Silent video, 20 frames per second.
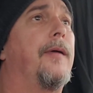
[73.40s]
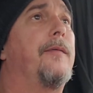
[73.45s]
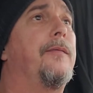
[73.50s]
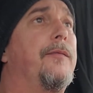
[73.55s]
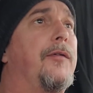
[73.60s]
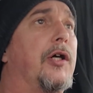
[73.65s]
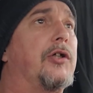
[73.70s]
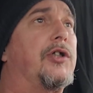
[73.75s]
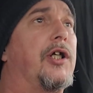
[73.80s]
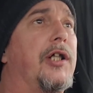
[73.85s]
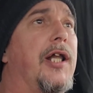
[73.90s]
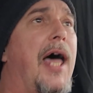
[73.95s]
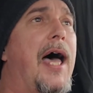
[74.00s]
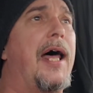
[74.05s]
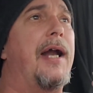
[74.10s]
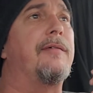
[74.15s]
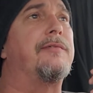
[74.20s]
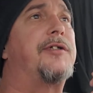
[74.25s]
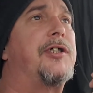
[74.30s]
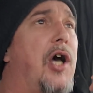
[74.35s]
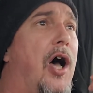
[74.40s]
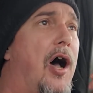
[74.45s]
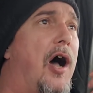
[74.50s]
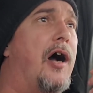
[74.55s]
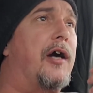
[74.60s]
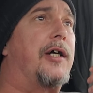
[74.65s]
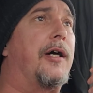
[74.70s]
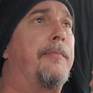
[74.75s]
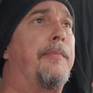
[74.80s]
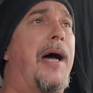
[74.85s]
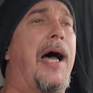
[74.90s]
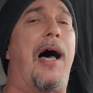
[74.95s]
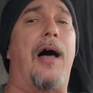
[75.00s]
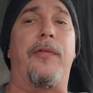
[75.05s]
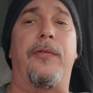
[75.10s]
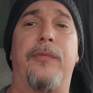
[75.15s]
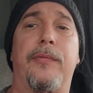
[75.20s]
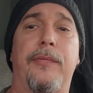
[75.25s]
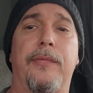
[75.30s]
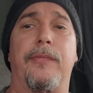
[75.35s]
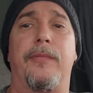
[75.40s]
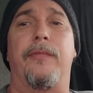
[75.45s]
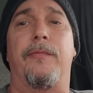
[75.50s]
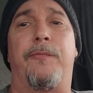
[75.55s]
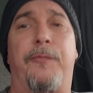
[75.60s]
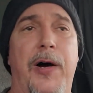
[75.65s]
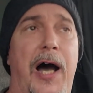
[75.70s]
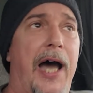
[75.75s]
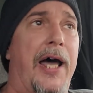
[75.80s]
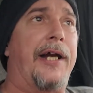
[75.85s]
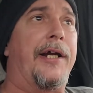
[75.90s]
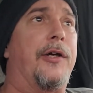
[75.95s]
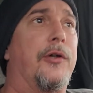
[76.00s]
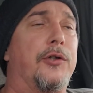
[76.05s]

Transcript: There's a lot of talk about finding